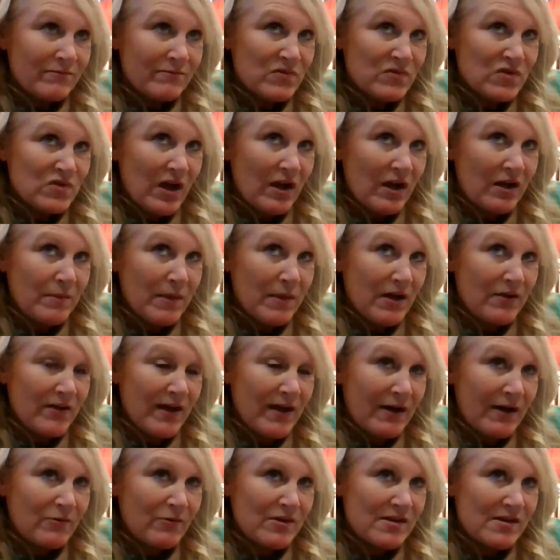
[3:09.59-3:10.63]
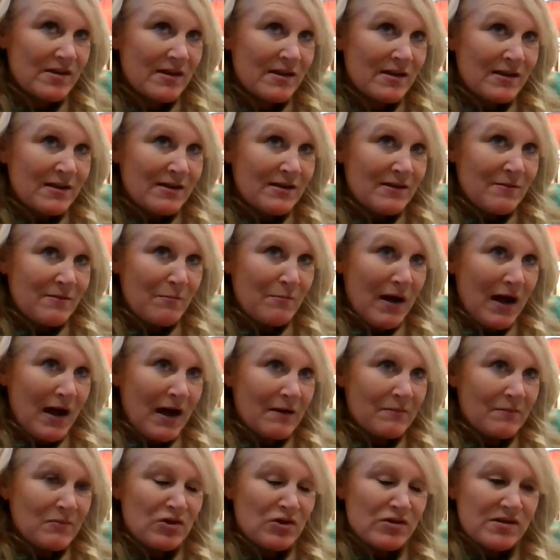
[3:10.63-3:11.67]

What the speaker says: Talk about that with mom or